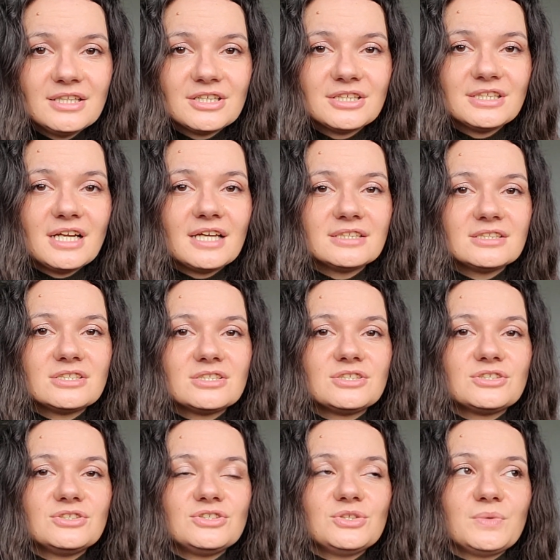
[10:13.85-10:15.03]
They're not
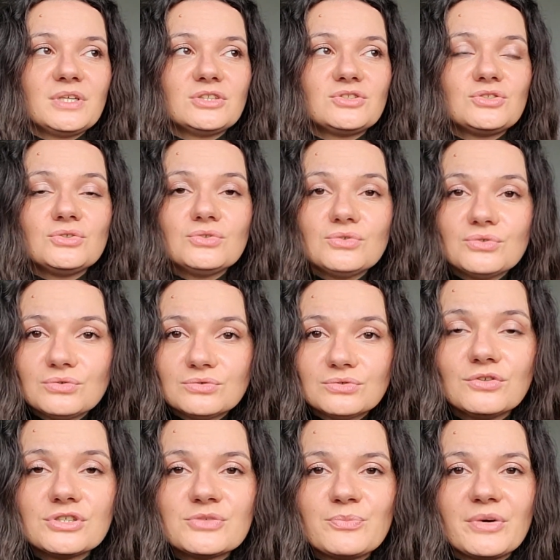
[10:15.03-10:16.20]
doing two
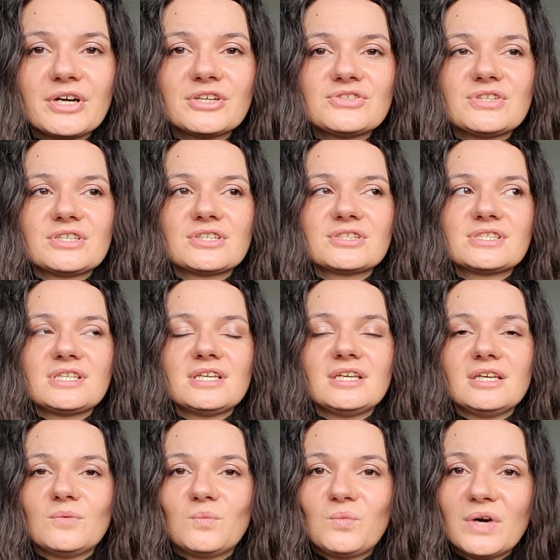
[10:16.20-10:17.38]
voice parts, they're
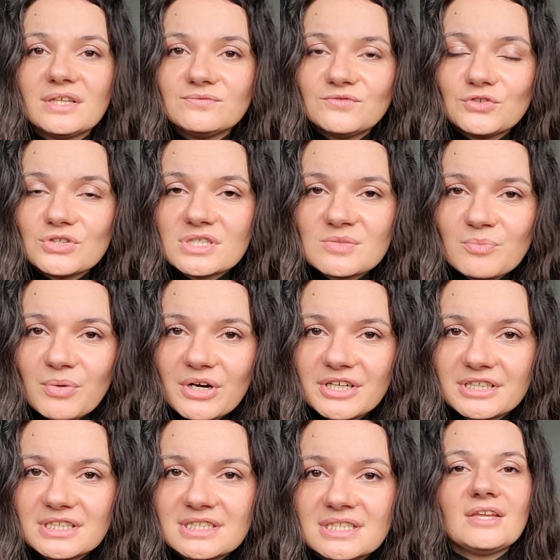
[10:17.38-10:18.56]
singing one voice
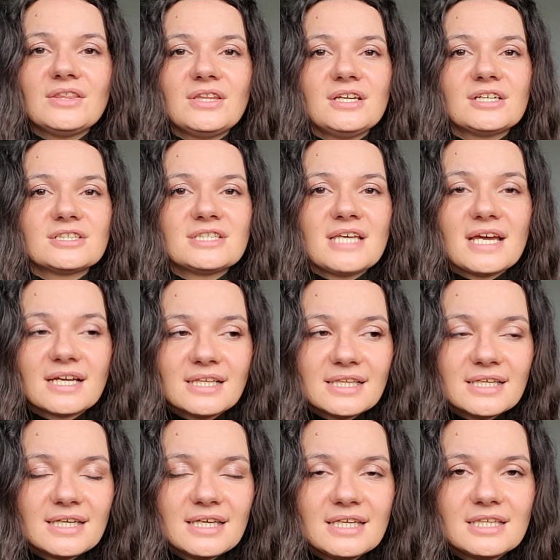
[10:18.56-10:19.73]
part, and they're
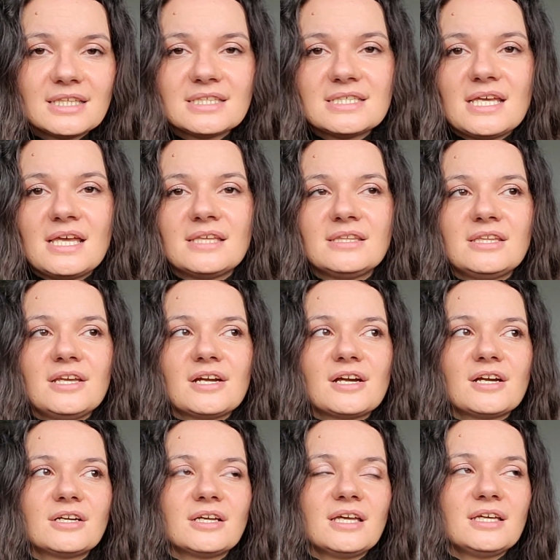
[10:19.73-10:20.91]
tackling it, and
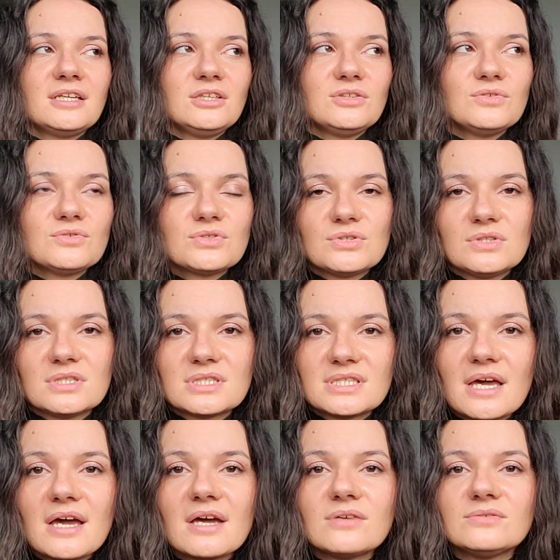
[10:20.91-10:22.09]
they're getting used to the
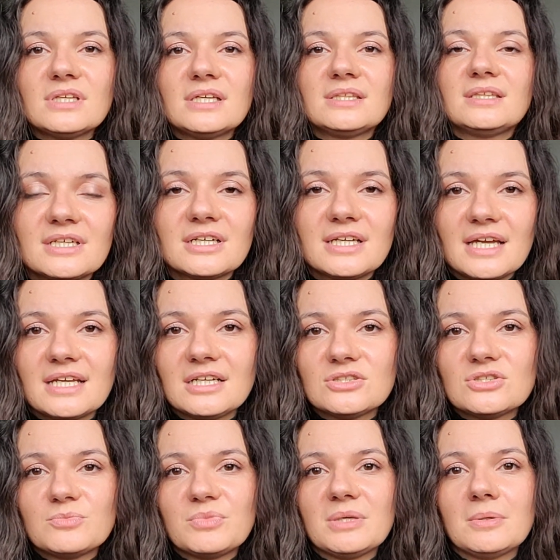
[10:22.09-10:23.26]
sound, and they're getting
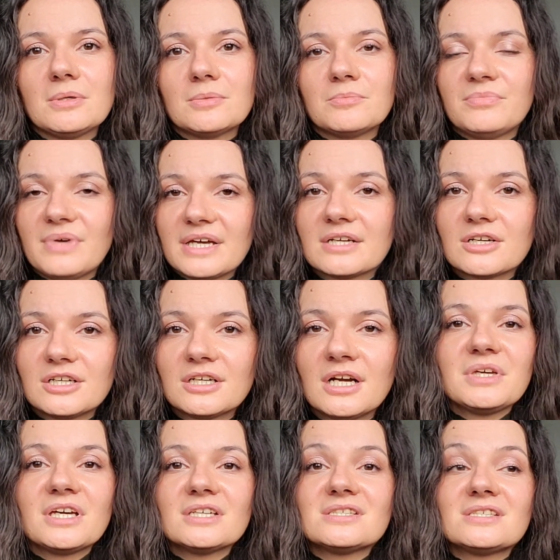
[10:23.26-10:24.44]
to be better
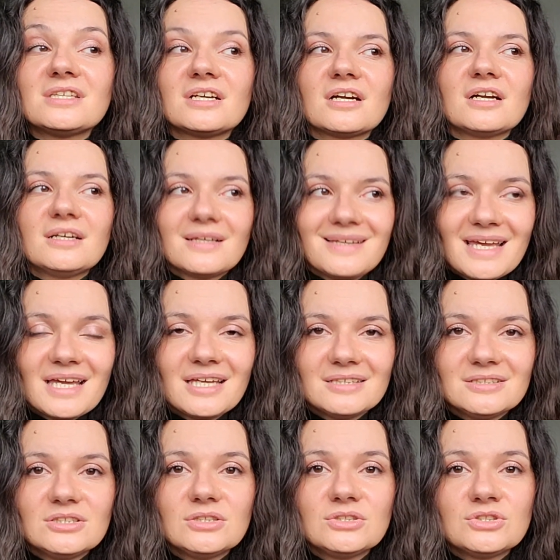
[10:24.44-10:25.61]
because they're,
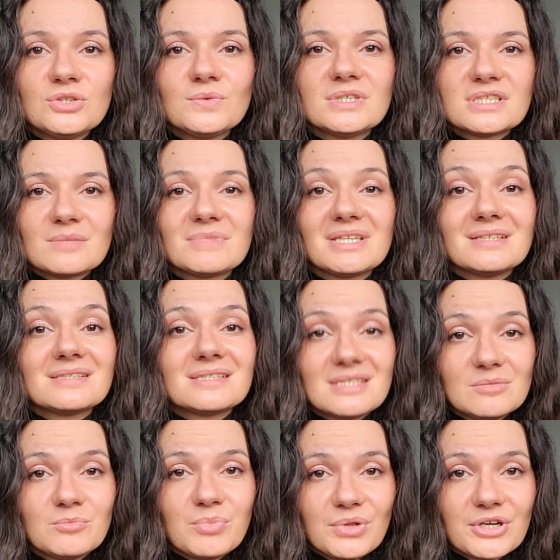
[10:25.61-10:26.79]
again, doing something
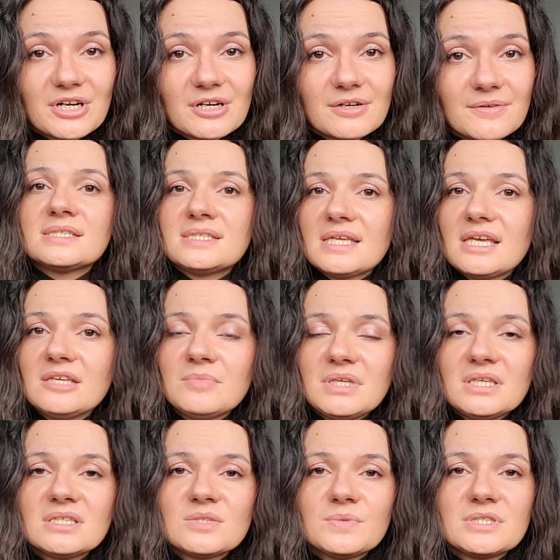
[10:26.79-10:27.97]
simpler. The same
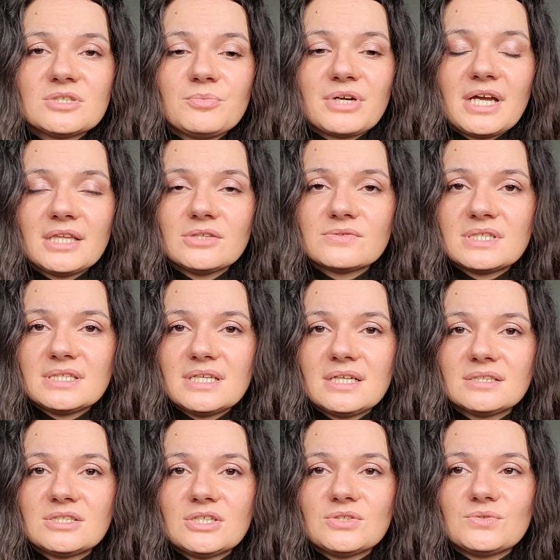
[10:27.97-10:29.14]
is with sopranos and
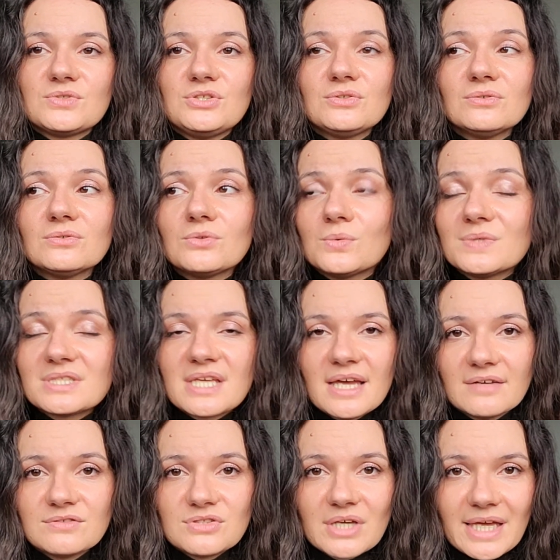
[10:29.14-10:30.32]
altos. You don't always
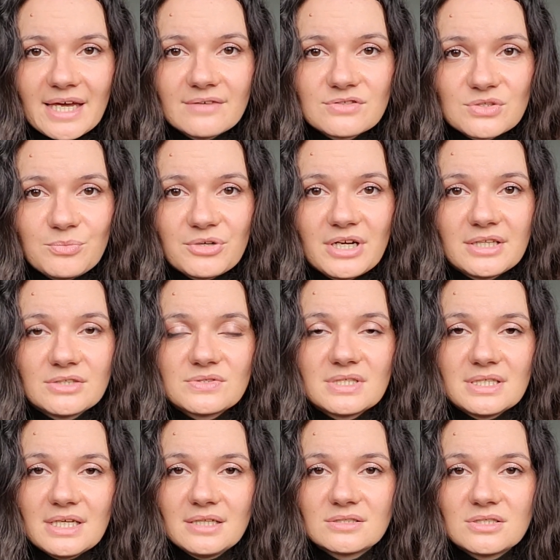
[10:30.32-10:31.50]
have to have sopranos and
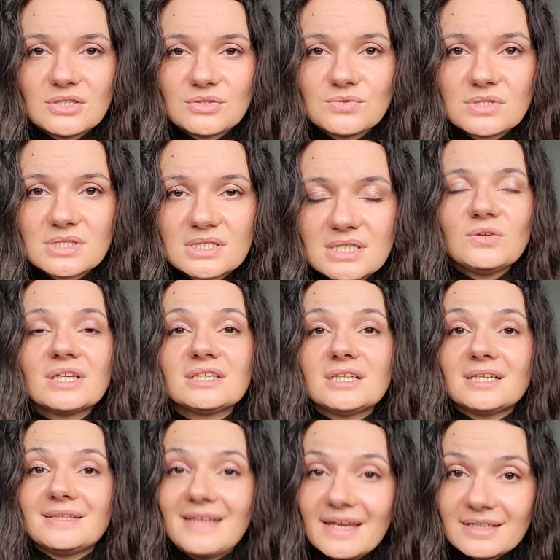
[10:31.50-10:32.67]
altos. You can
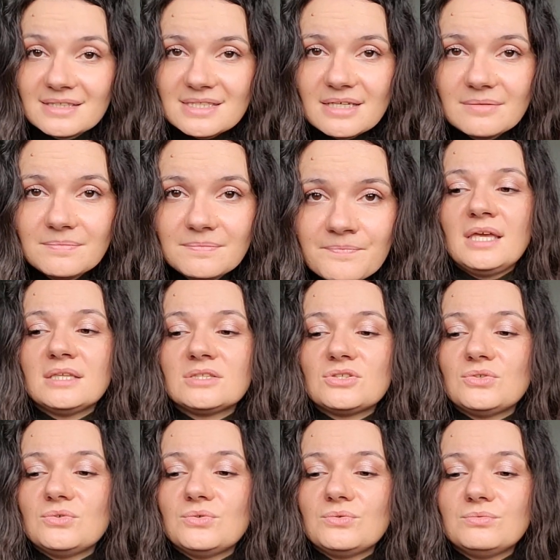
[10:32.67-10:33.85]
connect them
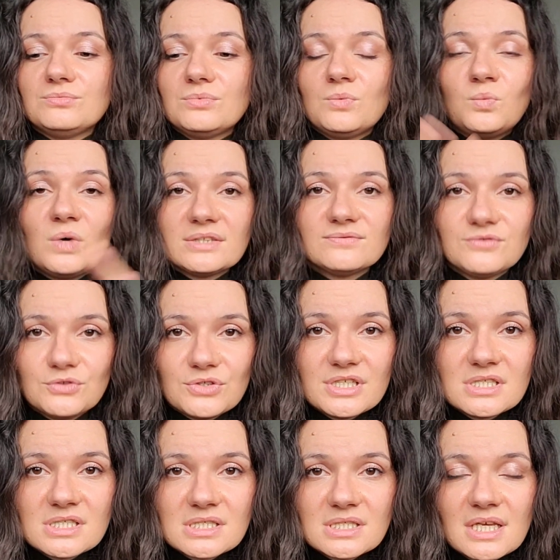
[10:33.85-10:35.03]
into one
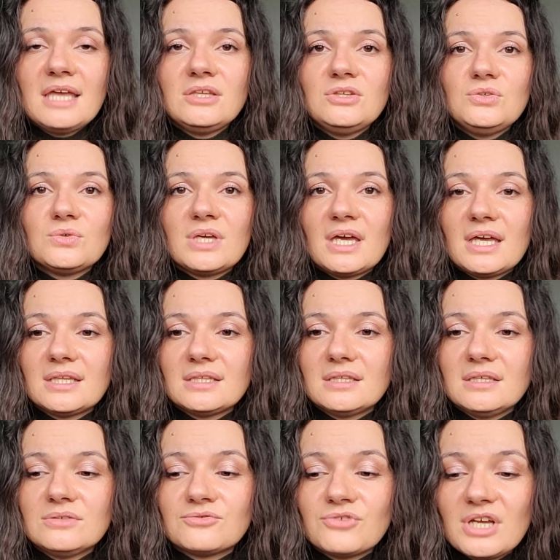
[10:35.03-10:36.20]
voice, and you can
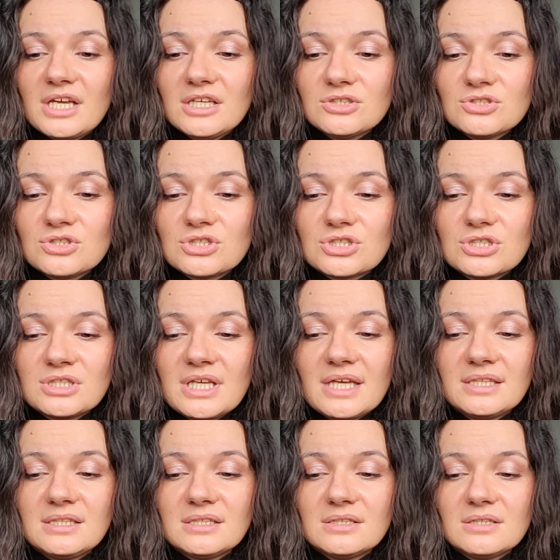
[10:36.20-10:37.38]
arrange
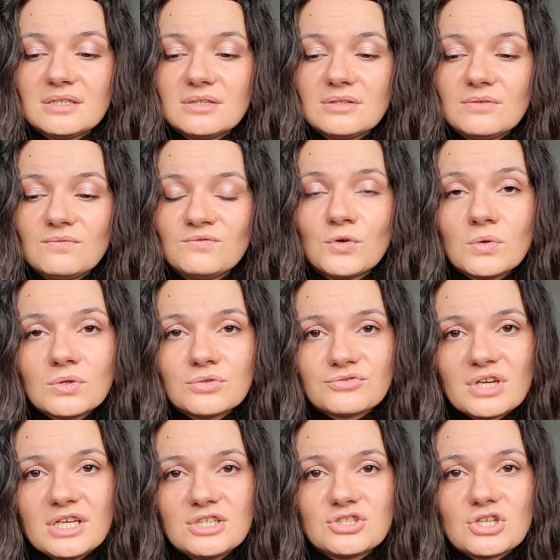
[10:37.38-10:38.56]
that the vocal
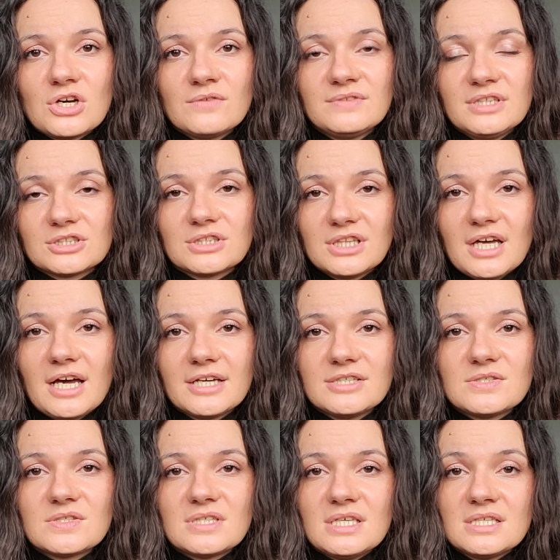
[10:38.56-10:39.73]
range of their
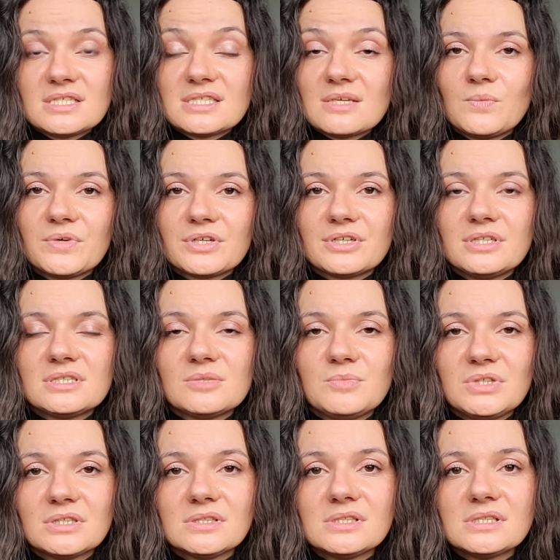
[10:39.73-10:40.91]
lines is somewhere in the
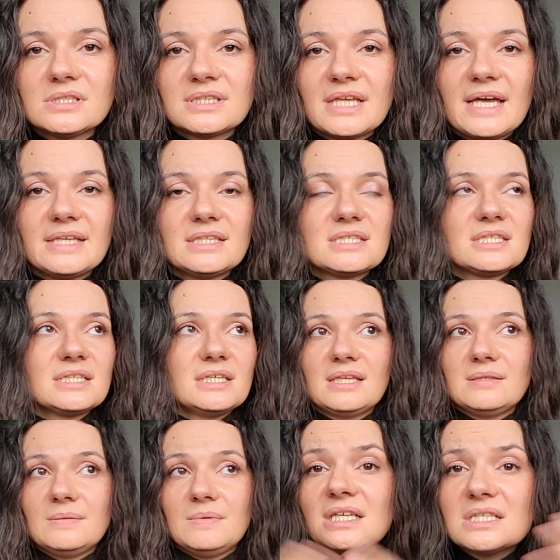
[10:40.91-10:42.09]
middle that
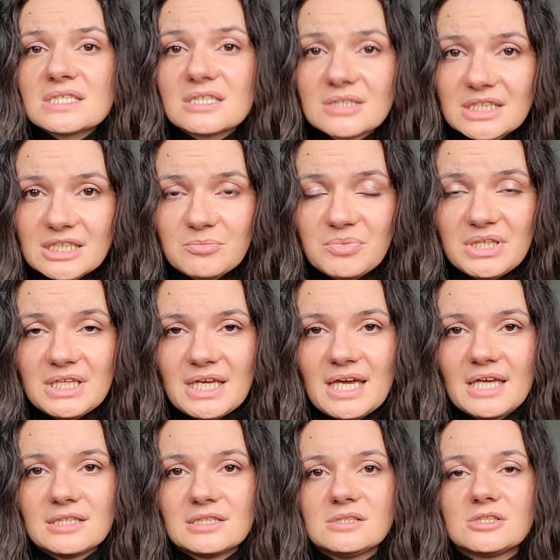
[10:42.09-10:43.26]
can easily be
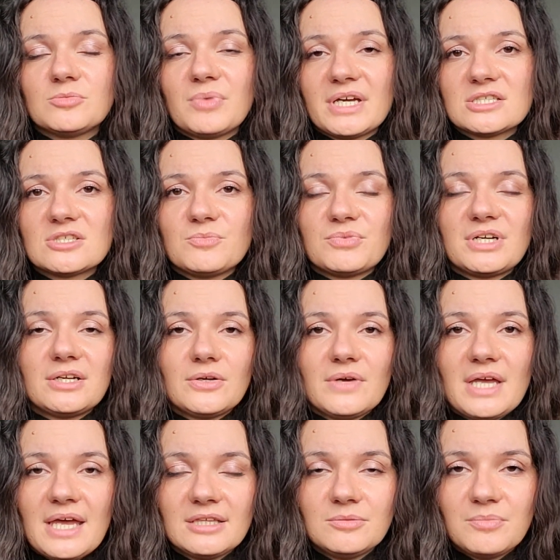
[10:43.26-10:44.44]
handled by a soprano
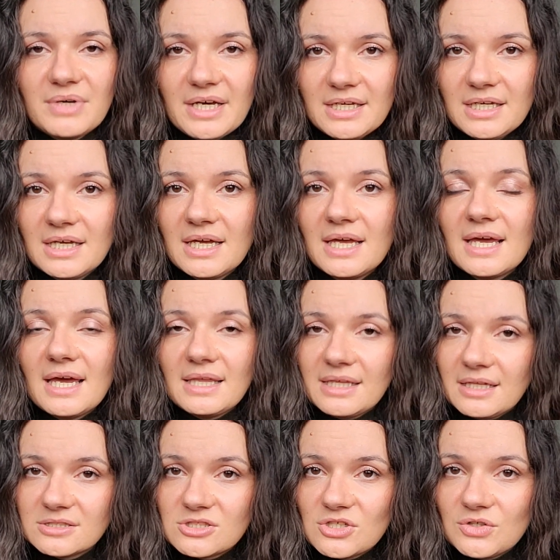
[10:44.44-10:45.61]
and by an
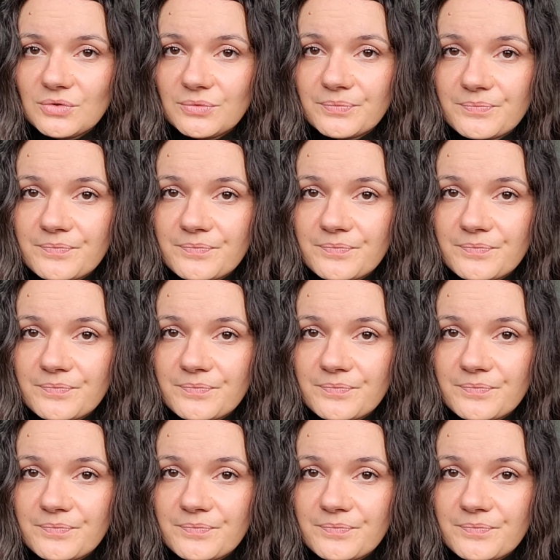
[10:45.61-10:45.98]
alto.